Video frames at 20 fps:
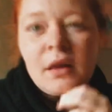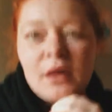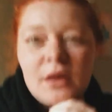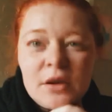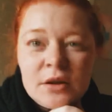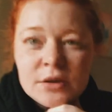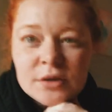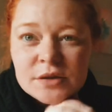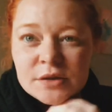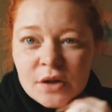
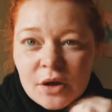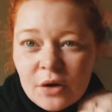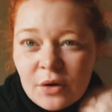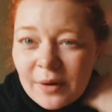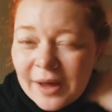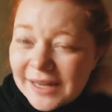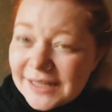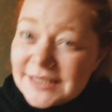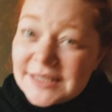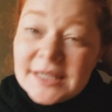So
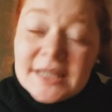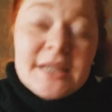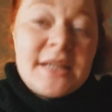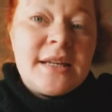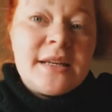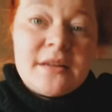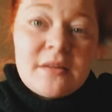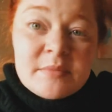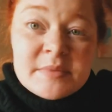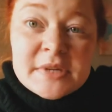I did
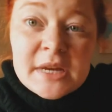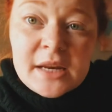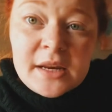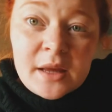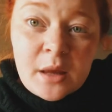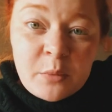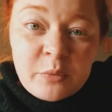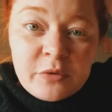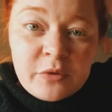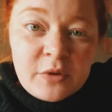end up signing
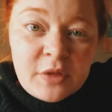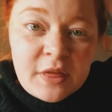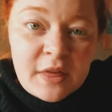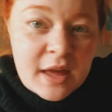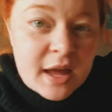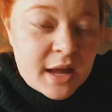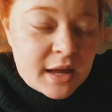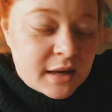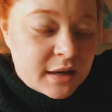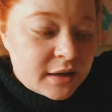up for
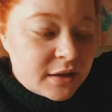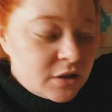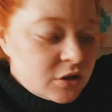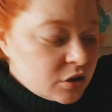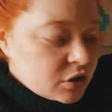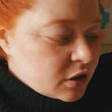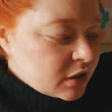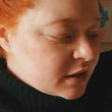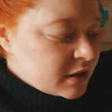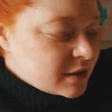that
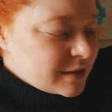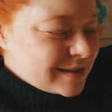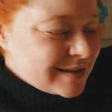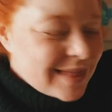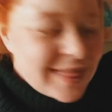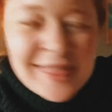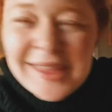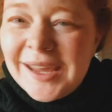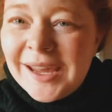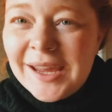insurance
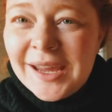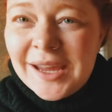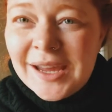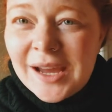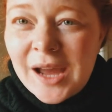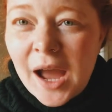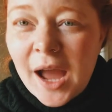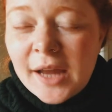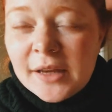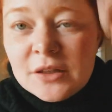thing.
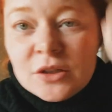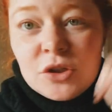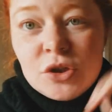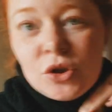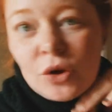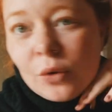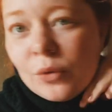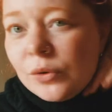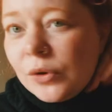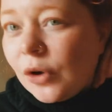I
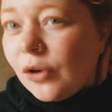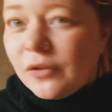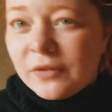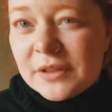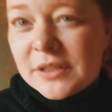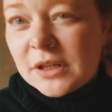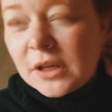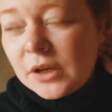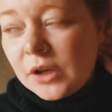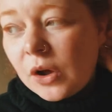don't know if
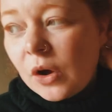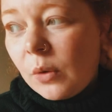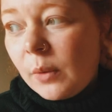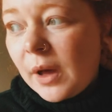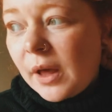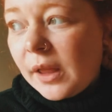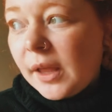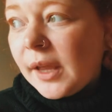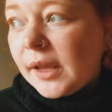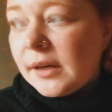it's gonna go
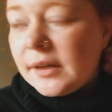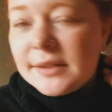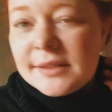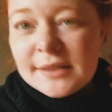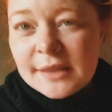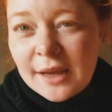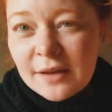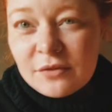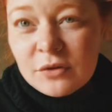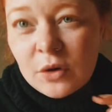well. I
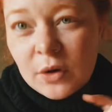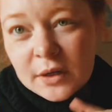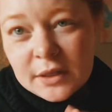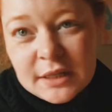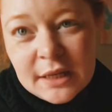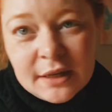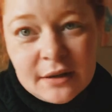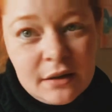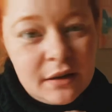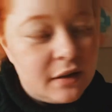honestly have no
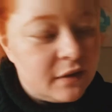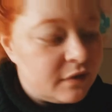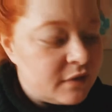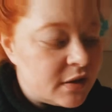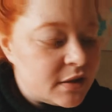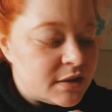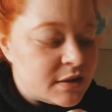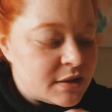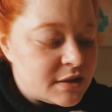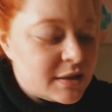idea if
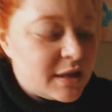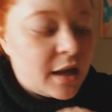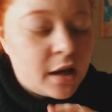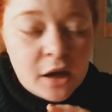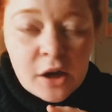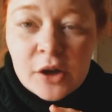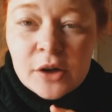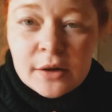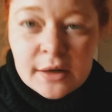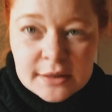this is like
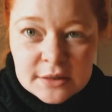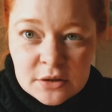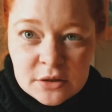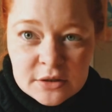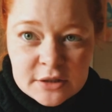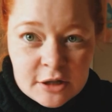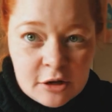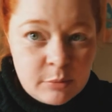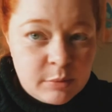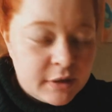a good idea or a
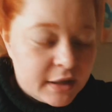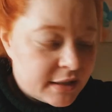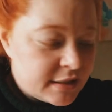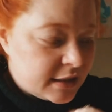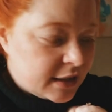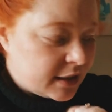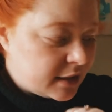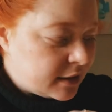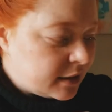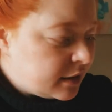terrible
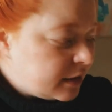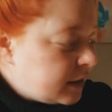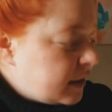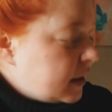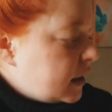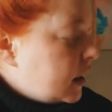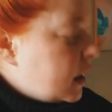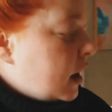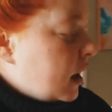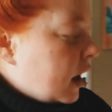idea.
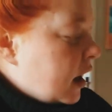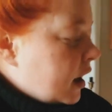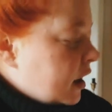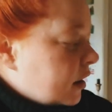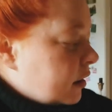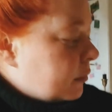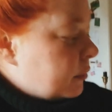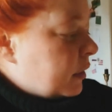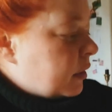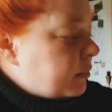
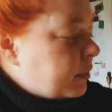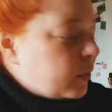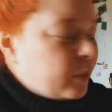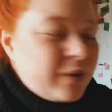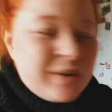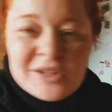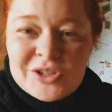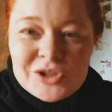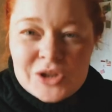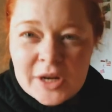Um, but we're
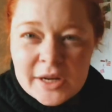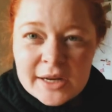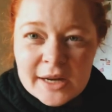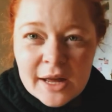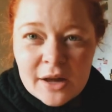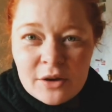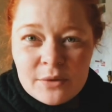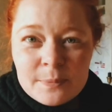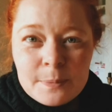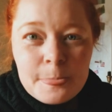gonna try it
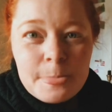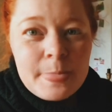out.